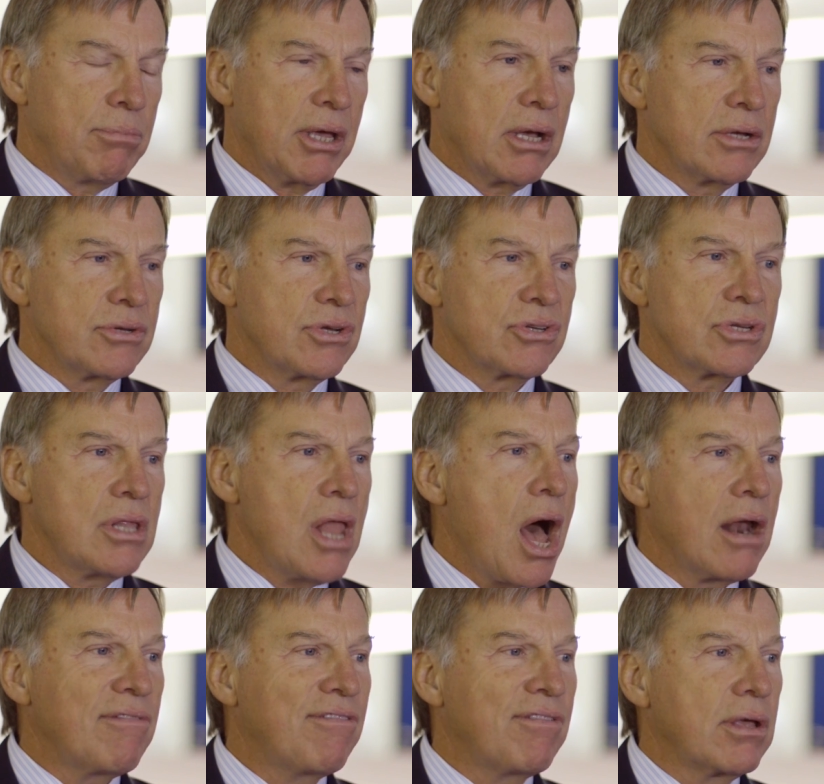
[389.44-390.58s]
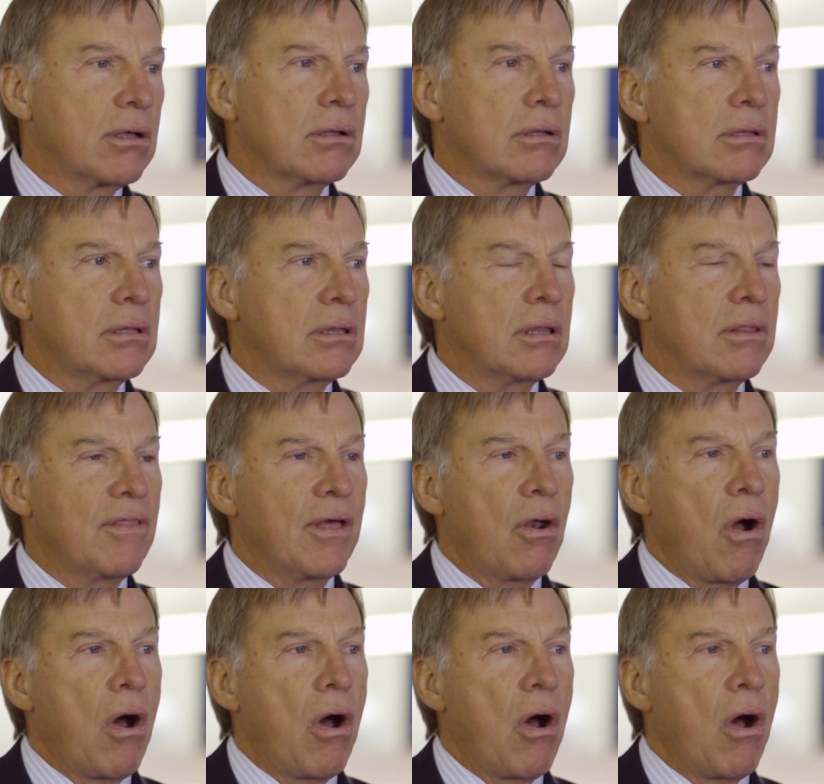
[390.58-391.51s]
because it's not a field that